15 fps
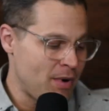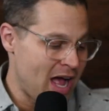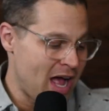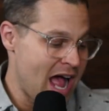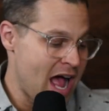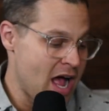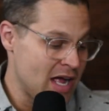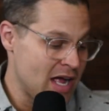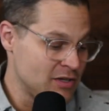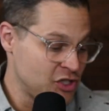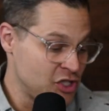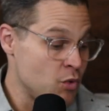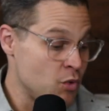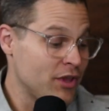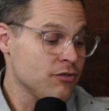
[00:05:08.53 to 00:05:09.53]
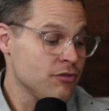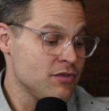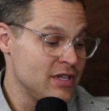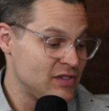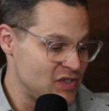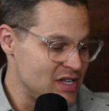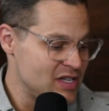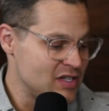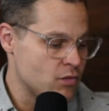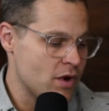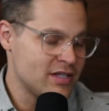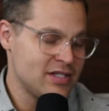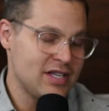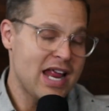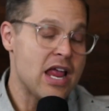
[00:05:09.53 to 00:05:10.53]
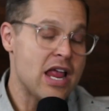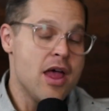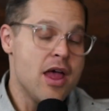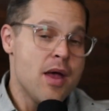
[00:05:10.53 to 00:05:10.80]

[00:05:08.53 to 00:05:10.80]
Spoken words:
but she went through this season where I said, hey,